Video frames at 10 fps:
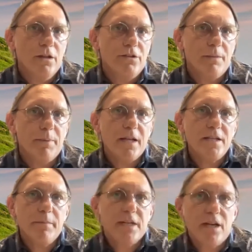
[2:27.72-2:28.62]
So the
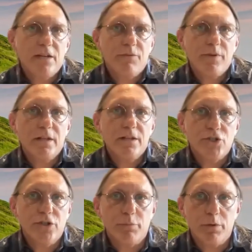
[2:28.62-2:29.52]
pandemic has revealed
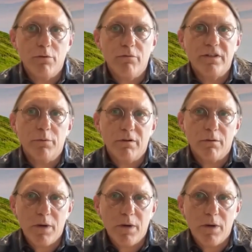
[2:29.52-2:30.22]
issues we already were